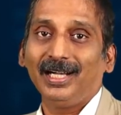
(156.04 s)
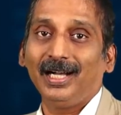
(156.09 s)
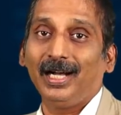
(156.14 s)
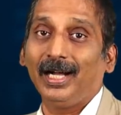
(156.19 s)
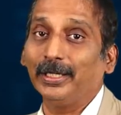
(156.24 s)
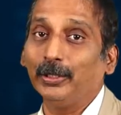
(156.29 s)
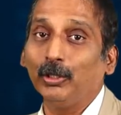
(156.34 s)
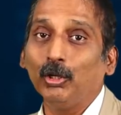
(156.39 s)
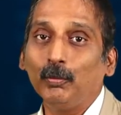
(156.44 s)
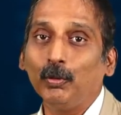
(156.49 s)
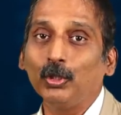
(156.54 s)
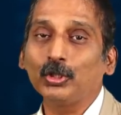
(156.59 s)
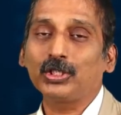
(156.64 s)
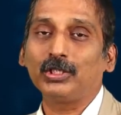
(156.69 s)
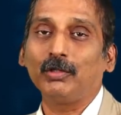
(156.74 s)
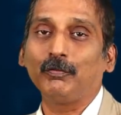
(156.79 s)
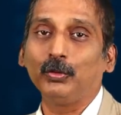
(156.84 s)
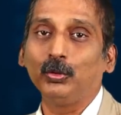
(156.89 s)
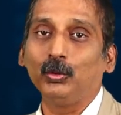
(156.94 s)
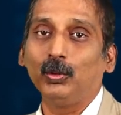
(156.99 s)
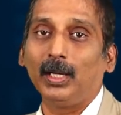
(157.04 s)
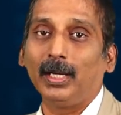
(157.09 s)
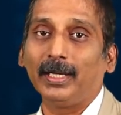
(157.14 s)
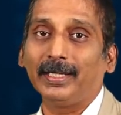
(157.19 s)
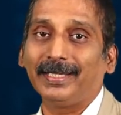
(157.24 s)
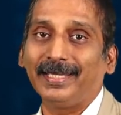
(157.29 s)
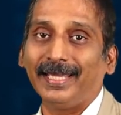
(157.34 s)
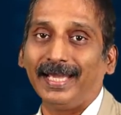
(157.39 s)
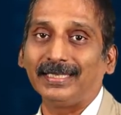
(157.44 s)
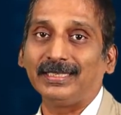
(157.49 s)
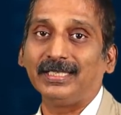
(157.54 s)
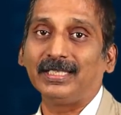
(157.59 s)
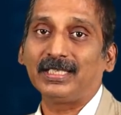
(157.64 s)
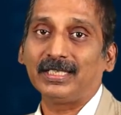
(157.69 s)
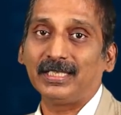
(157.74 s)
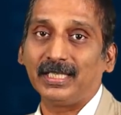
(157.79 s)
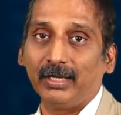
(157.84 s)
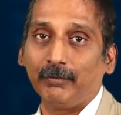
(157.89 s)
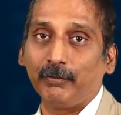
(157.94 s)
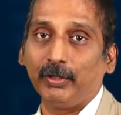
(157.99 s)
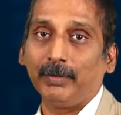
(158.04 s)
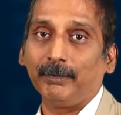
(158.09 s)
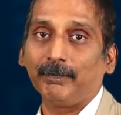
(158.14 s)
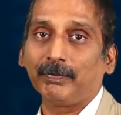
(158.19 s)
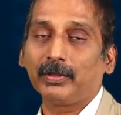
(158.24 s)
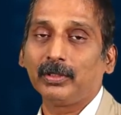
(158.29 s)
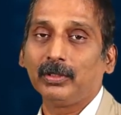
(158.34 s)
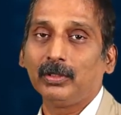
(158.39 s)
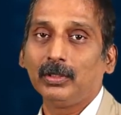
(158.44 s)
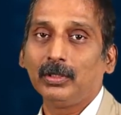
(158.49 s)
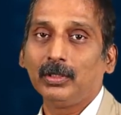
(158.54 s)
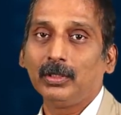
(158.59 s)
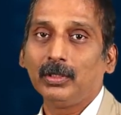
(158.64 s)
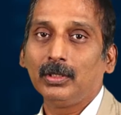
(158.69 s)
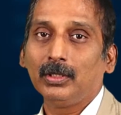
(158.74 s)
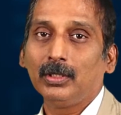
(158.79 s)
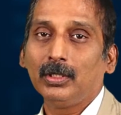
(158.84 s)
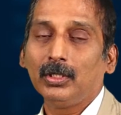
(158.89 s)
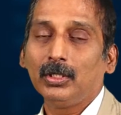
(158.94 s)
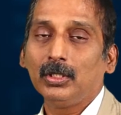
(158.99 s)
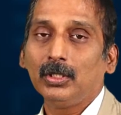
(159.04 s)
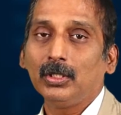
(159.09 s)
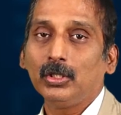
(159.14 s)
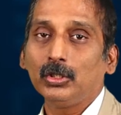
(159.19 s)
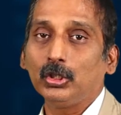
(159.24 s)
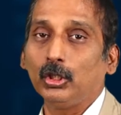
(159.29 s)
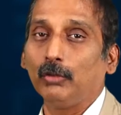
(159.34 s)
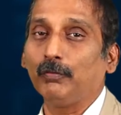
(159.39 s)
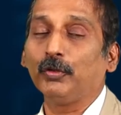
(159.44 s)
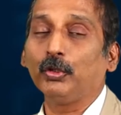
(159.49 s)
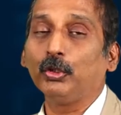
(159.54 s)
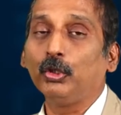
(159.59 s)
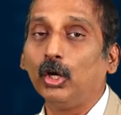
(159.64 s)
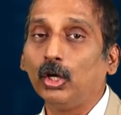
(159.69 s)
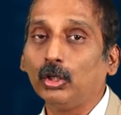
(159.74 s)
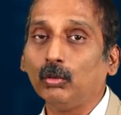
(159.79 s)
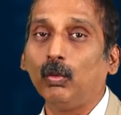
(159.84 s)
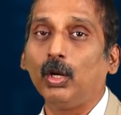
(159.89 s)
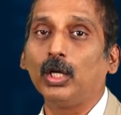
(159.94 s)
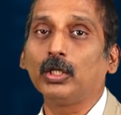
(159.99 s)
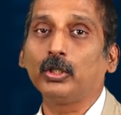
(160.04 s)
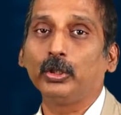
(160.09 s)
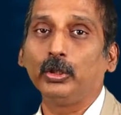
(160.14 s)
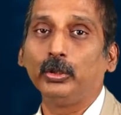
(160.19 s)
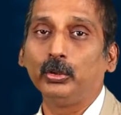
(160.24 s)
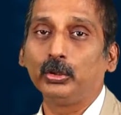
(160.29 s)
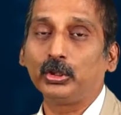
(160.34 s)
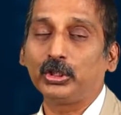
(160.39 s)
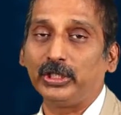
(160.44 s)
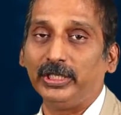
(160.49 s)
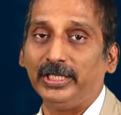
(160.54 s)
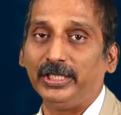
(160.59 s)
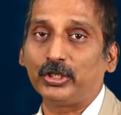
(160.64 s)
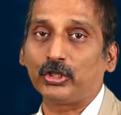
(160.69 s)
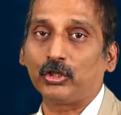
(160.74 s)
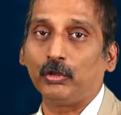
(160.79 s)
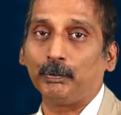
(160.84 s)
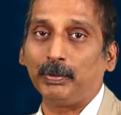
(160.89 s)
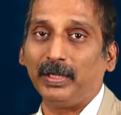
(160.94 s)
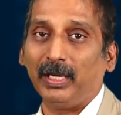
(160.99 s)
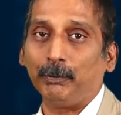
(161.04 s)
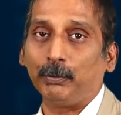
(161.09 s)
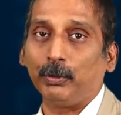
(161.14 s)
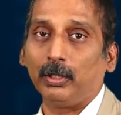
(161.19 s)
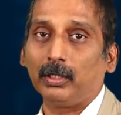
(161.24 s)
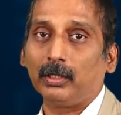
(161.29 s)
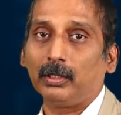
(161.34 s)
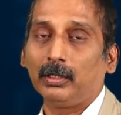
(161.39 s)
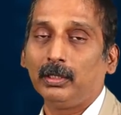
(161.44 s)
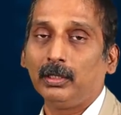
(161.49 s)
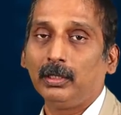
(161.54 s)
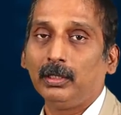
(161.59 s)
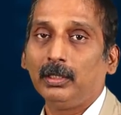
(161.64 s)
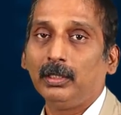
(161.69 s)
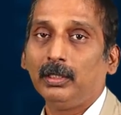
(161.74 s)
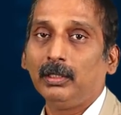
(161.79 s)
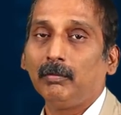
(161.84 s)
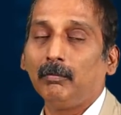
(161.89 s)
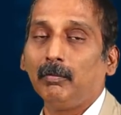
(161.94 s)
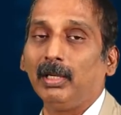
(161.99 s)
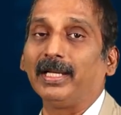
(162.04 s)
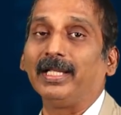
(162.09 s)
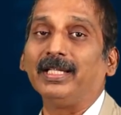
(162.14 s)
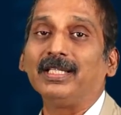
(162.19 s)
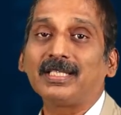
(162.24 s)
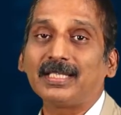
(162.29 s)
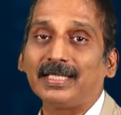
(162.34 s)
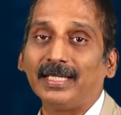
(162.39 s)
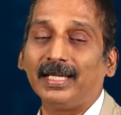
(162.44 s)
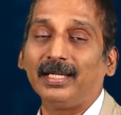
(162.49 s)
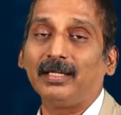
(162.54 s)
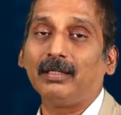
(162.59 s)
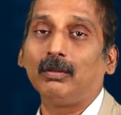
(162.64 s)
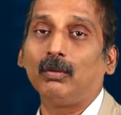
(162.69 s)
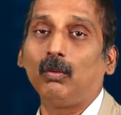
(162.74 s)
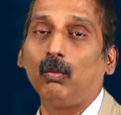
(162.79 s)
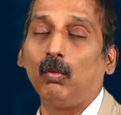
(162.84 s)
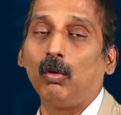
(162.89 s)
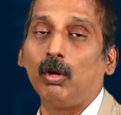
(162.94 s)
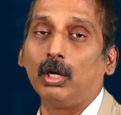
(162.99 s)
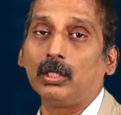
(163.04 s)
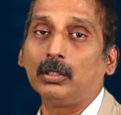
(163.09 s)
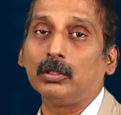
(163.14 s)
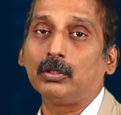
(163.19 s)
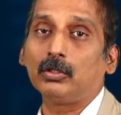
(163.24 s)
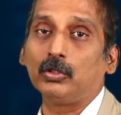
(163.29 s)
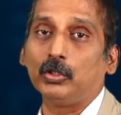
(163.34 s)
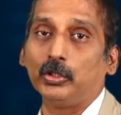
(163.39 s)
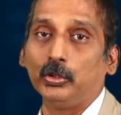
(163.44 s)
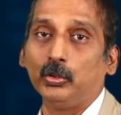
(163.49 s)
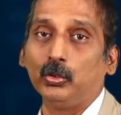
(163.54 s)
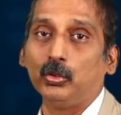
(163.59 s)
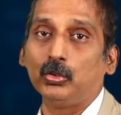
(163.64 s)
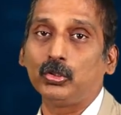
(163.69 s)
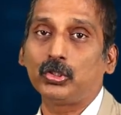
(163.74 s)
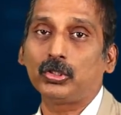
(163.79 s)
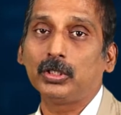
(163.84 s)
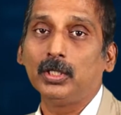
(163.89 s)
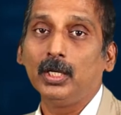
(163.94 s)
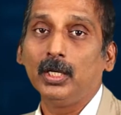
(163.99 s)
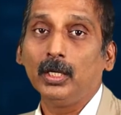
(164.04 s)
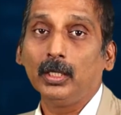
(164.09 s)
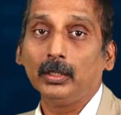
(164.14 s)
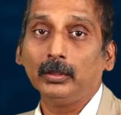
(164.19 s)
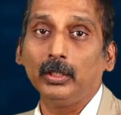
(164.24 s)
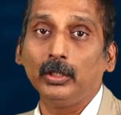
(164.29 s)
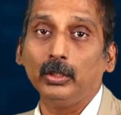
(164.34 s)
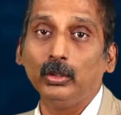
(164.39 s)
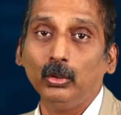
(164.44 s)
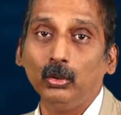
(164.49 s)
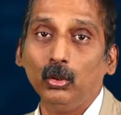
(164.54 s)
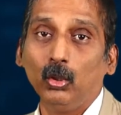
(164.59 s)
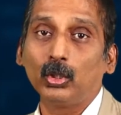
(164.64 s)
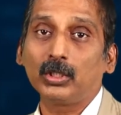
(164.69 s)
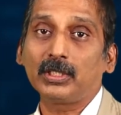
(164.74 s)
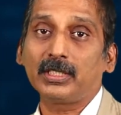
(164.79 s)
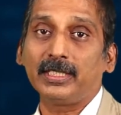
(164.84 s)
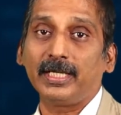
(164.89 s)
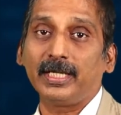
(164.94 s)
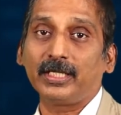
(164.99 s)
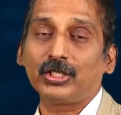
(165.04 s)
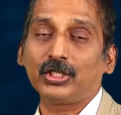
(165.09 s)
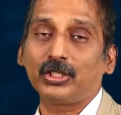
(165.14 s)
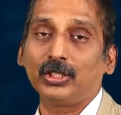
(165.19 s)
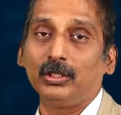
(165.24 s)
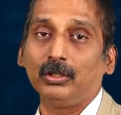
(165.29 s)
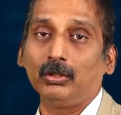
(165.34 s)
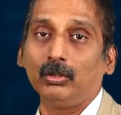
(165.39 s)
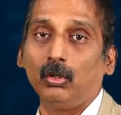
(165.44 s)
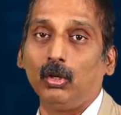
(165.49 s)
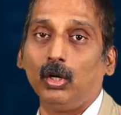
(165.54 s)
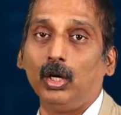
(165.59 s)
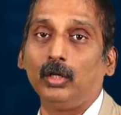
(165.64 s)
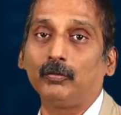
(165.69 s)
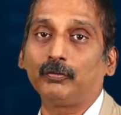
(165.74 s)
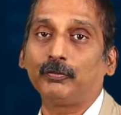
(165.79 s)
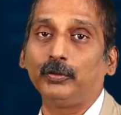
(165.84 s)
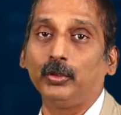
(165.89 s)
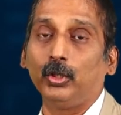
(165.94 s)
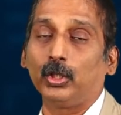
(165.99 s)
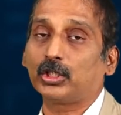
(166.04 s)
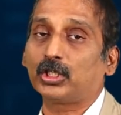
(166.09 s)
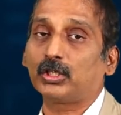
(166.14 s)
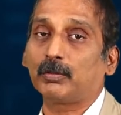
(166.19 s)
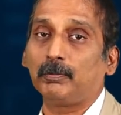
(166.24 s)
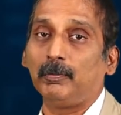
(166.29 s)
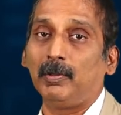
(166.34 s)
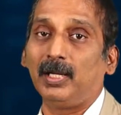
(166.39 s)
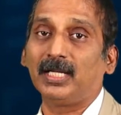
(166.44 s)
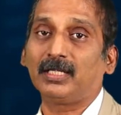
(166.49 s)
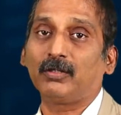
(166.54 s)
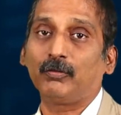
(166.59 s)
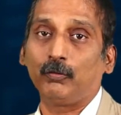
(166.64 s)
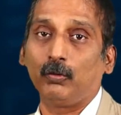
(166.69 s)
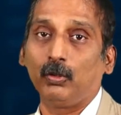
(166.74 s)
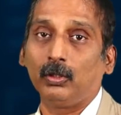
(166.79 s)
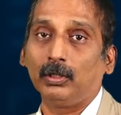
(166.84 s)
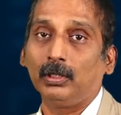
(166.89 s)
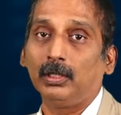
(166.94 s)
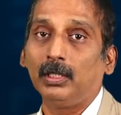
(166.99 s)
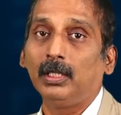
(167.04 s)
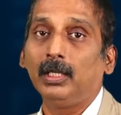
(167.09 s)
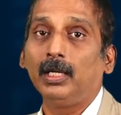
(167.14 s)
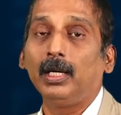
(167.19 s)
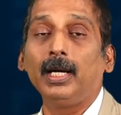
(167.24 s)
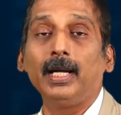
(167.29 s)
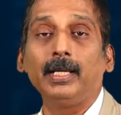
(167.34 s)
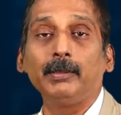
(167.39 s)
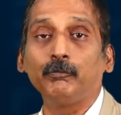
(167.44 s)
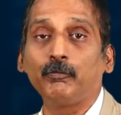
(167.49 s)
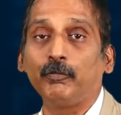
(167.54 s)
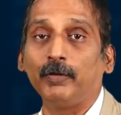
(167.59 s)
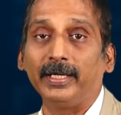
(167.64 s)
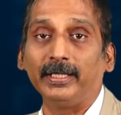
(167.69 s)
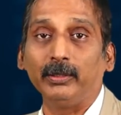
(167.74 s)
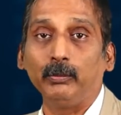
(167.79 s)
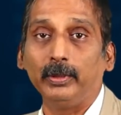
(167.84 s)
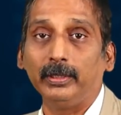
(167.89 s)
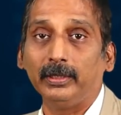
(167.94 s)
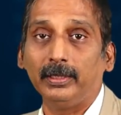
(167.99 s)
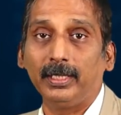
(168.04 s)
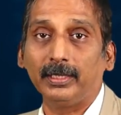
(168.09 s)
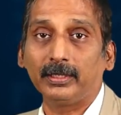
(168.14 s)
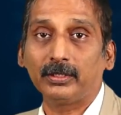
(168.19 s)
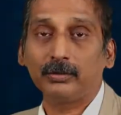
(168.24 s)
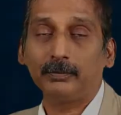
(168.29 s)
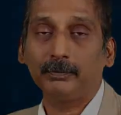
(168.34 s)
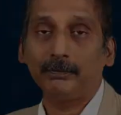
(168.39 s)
I know most of you are gadget savvy, so if you don't want to use sheets of paper, but instead want to use the note section of your smartphone, I'm fine with that.